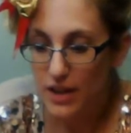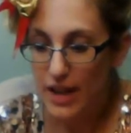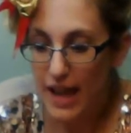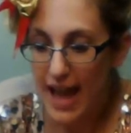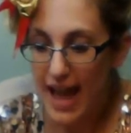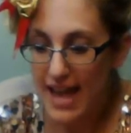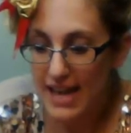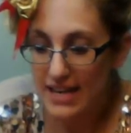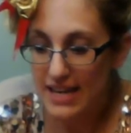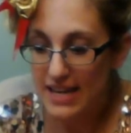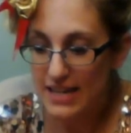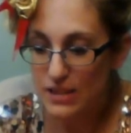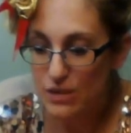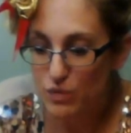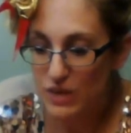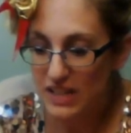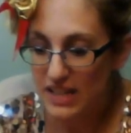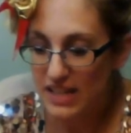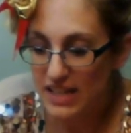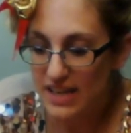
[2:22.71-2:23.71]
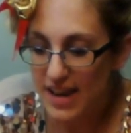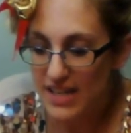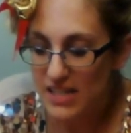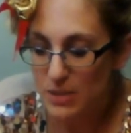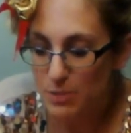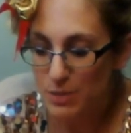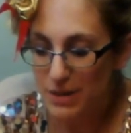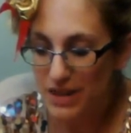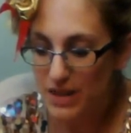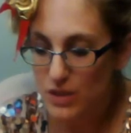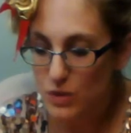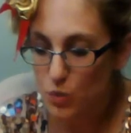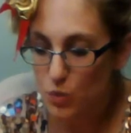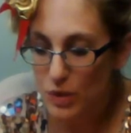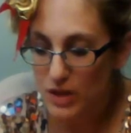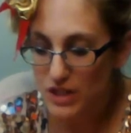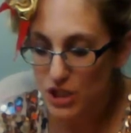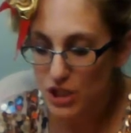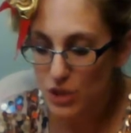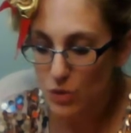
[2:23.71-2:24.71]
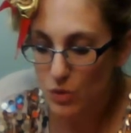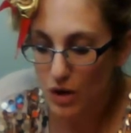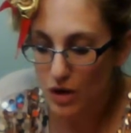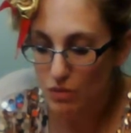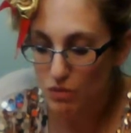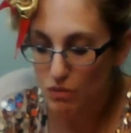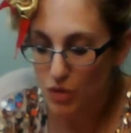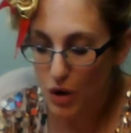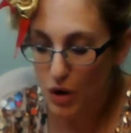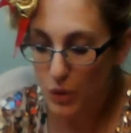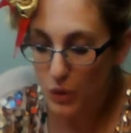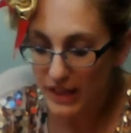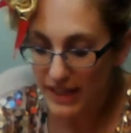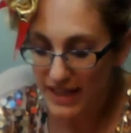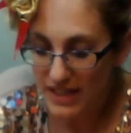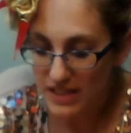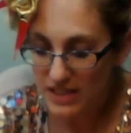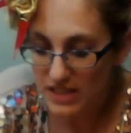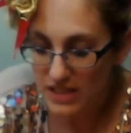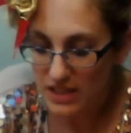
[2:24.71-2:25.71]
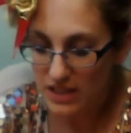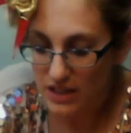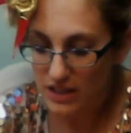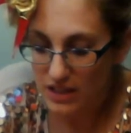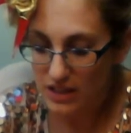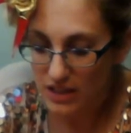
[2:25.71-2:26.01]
And it's really nice because once you unroll it,